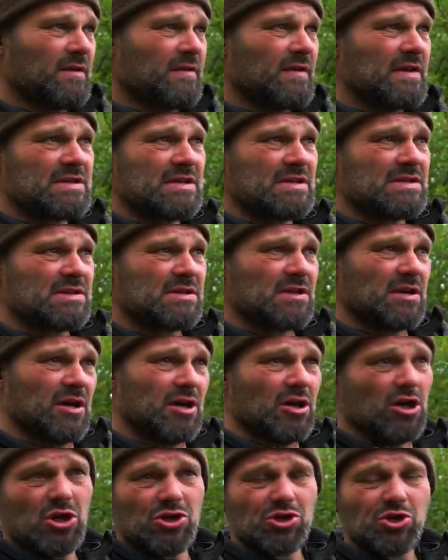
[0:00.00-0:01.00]
This is
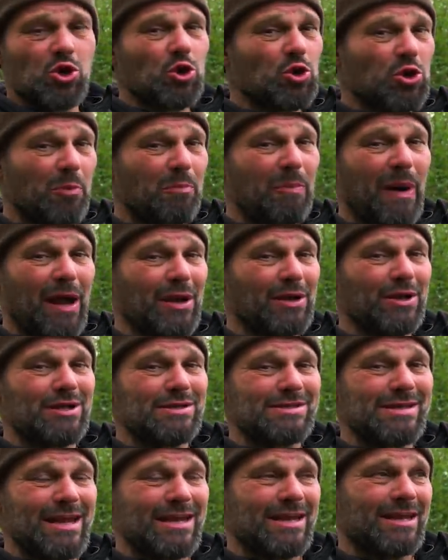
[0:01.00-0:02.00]
as good a punt
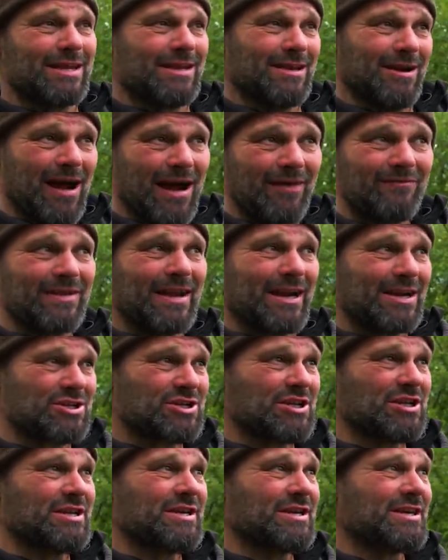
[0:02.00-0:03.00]
as any. I haven't
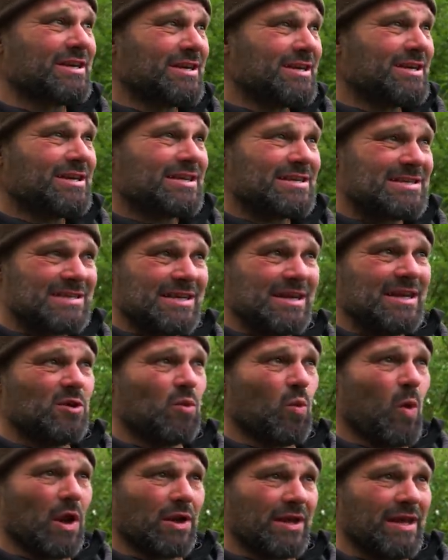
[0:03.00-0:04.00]
actually
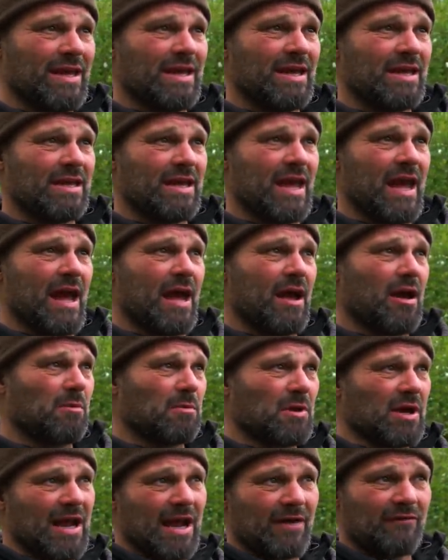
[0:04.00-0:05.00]
seen one here yet.
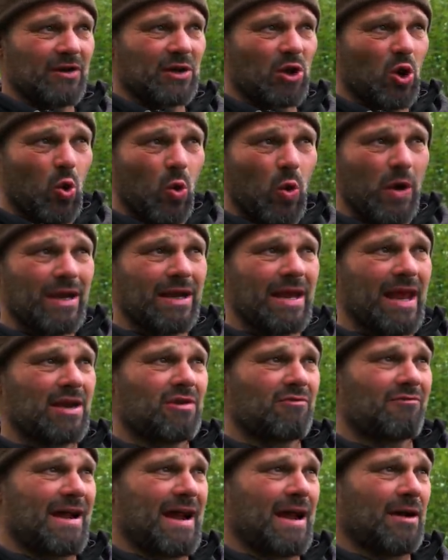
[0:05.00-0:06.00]
I'm gonna have a quick lead
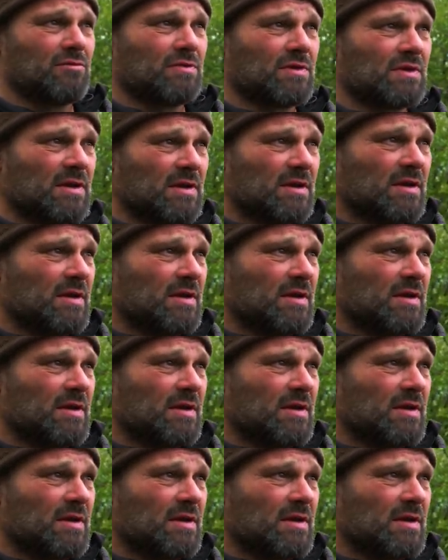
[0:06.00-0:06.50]
around,